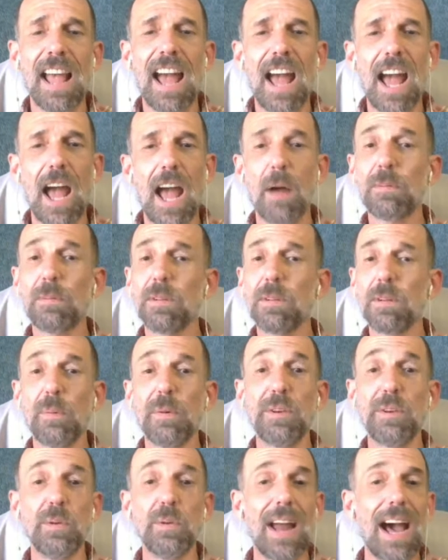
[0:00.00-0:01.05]
Absolutely
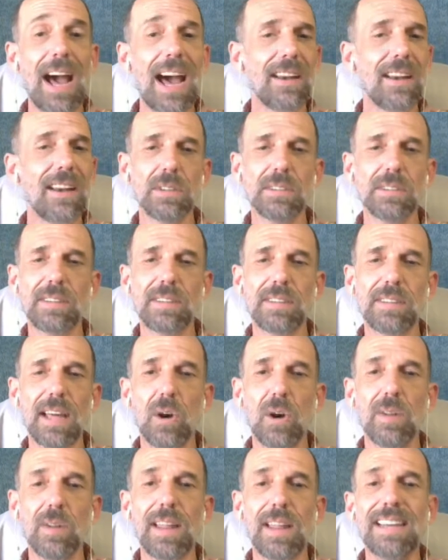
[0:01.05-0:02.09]
do not endorse that at
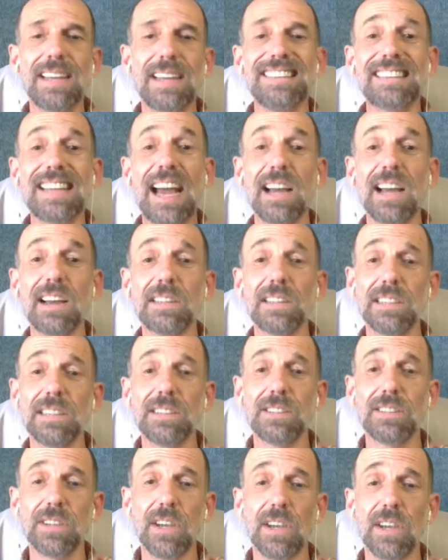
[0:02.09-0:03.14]
all. That is entirely a
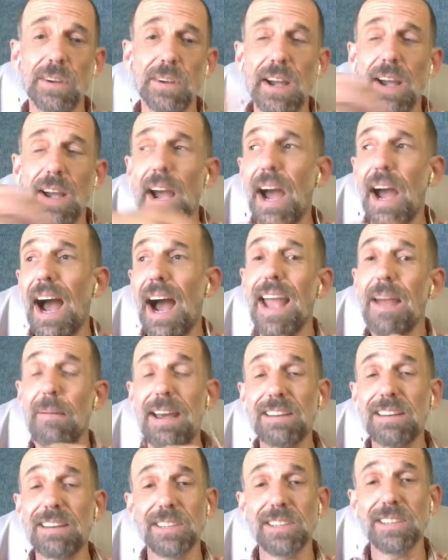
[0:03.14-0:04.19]
joke. I am
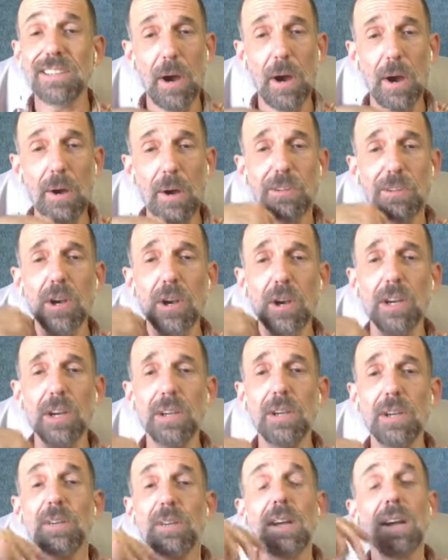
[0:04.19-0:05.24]
actually like 12 to
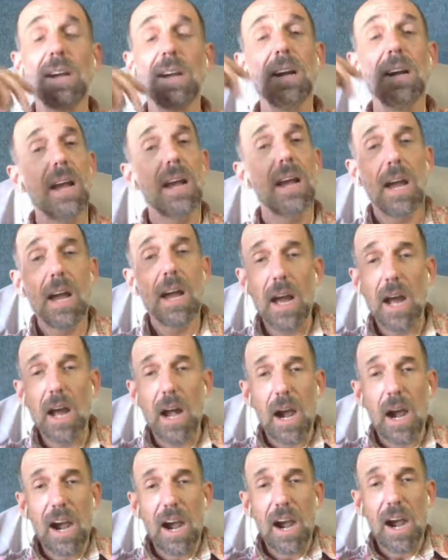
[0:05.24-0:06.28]
14 is a
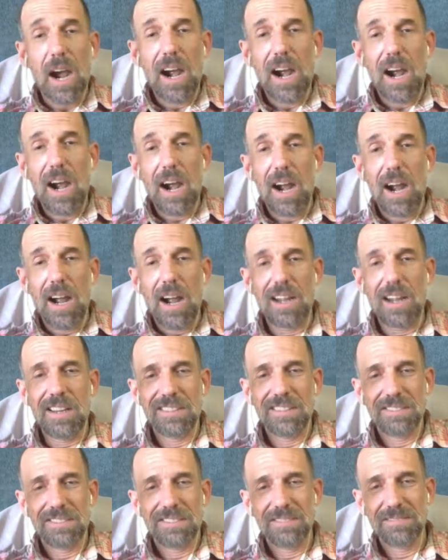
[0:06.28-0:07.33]
more
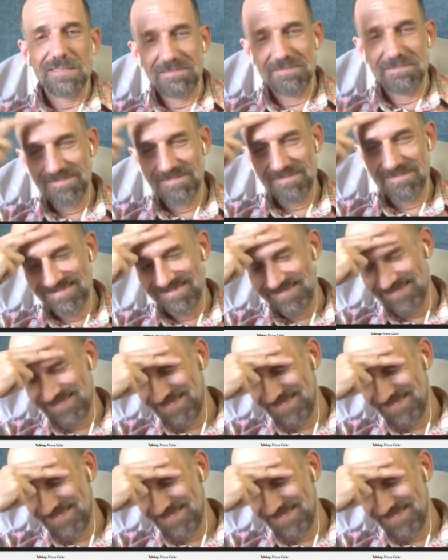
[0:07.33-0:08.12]
proper